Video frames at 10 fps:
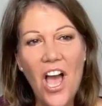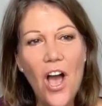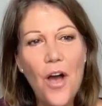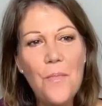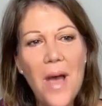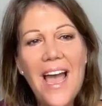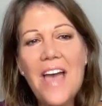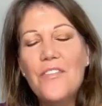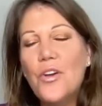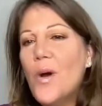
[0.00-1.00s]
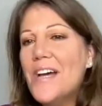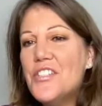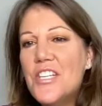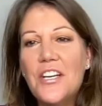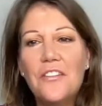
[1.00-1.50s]
I have a
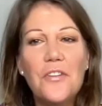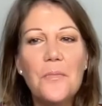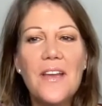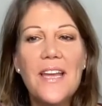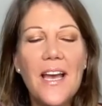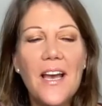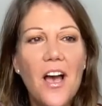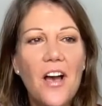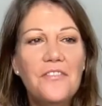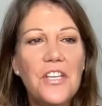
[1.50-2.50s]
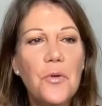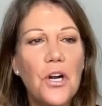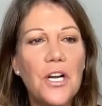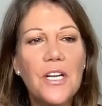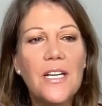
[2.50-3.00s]
question here from a viewer.